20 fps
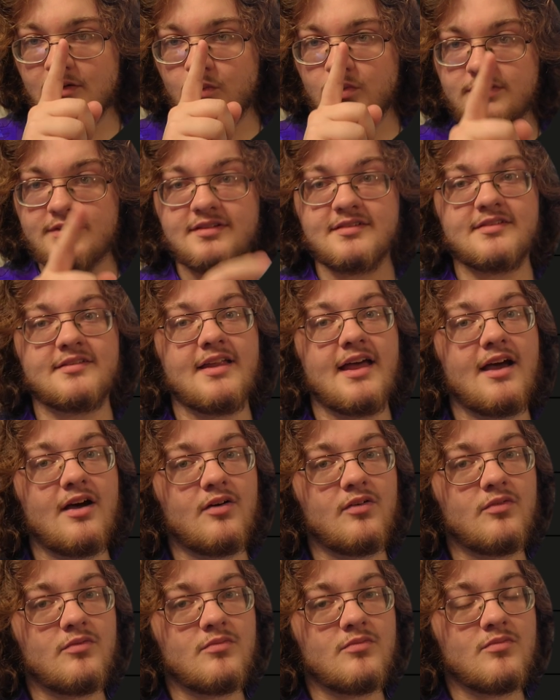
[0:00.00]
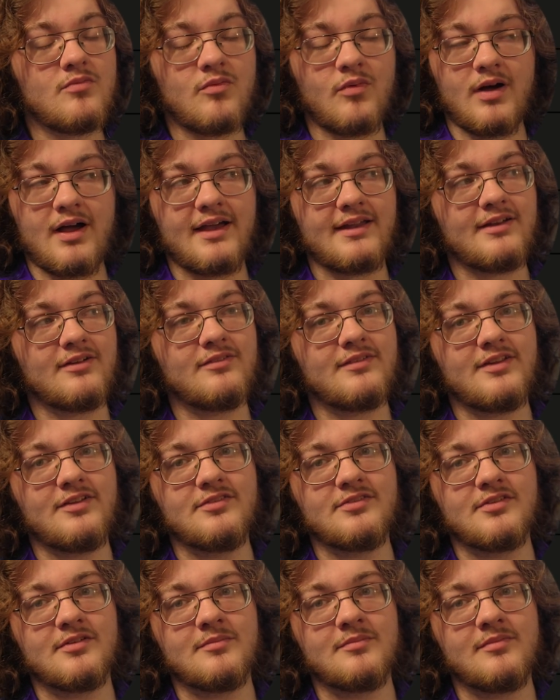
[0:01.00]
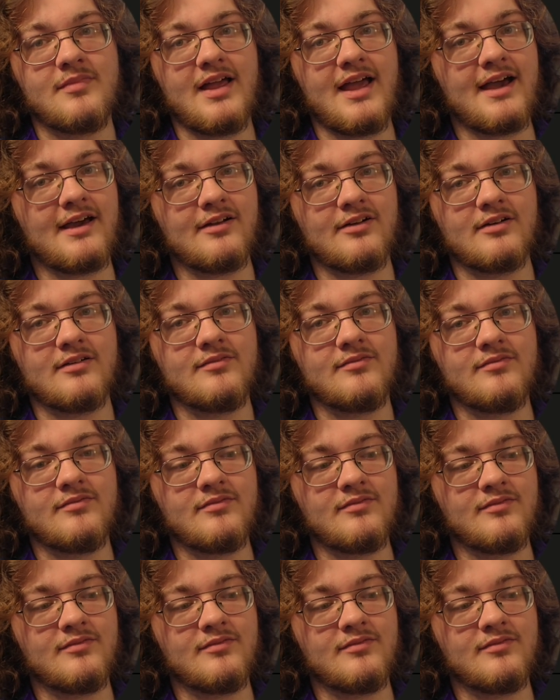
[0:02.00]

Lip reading: which is now why I don't use them at all.